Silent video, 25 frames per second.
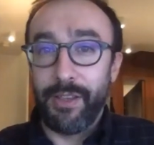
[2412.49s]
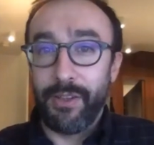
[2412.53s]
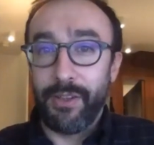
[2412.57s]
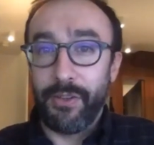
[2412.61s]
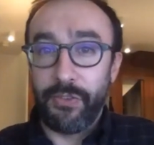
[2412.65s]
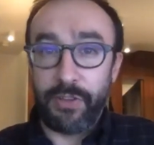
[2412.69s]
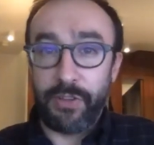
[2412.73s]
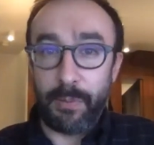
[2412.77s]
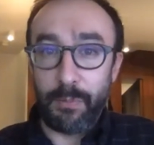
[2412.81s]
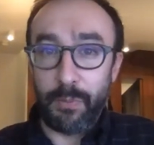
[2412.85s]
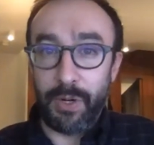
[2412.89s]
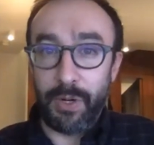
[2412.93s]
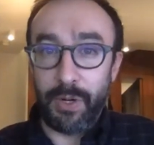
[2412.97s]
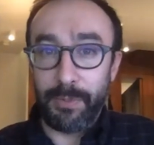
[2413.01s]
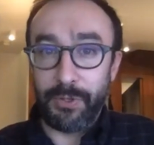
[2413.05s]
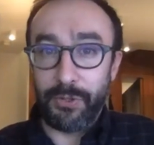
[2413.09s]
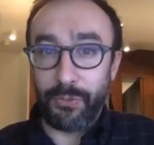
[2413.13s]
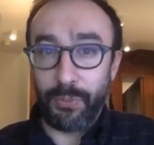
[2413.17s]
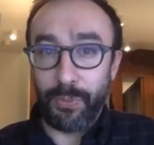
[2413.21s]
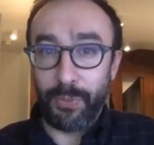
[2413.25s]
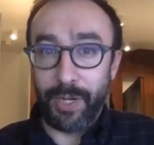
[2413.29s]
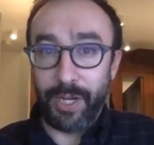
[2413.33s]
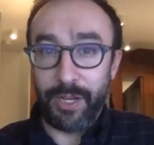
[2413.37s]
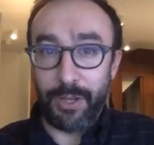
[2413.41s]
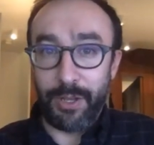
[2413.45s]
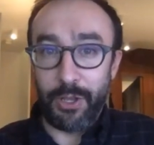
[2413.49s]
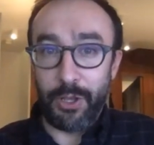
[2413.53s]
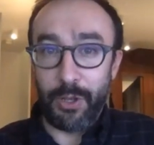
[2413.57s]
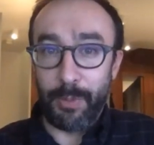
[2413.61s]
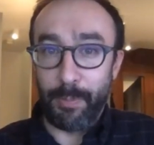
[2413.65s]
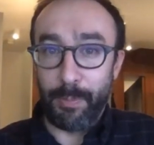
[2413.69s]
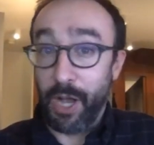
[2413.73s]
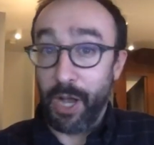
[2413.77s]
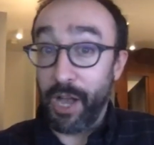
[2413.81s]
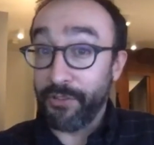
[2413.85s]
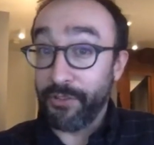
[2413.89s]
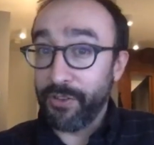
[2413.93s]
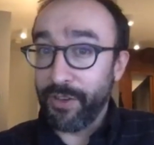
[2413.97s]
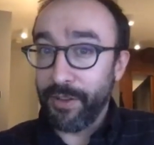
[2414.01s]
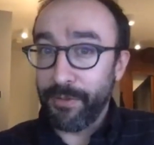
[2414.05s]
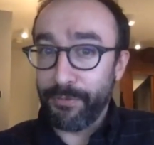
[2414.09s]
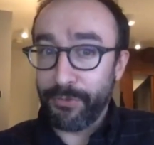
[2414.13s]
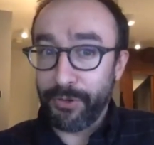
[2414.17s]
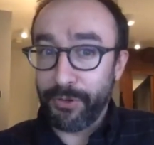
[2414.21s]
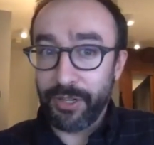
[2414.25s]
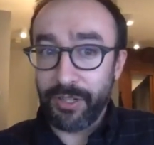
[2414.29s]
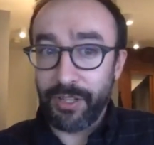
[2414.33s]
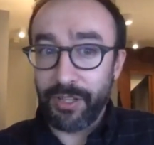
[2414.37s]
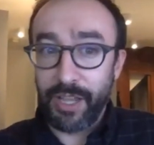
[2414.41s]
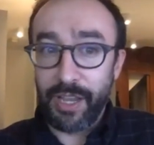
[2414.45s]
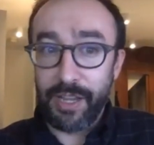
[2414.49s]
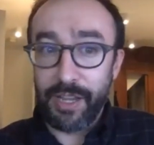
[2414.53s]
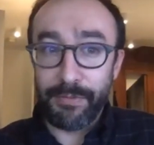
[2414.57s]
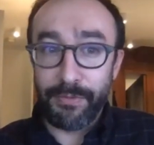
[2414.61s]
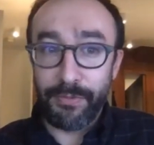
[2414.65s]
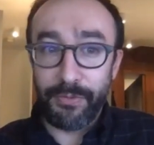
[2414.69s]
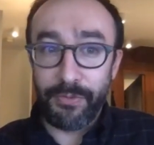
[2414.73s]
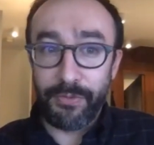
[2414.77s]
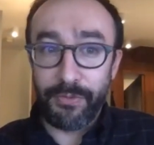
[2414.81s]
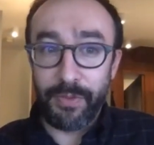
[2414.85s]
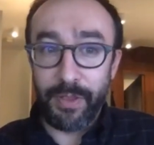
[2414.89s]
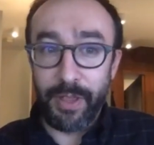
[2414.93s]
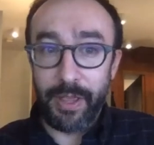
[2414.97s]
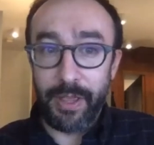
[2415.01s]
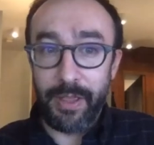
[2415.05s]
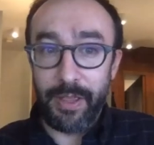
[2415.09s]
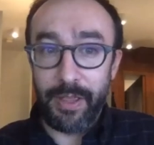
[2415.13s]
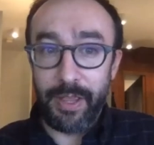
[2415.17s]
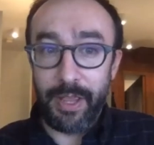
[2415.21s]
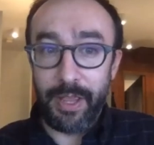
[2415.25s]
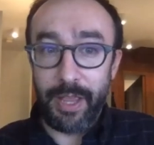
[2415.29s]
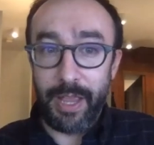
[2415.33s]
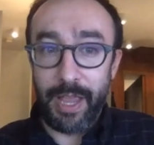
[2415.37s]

somewhere between a, a positive for your life at, uh,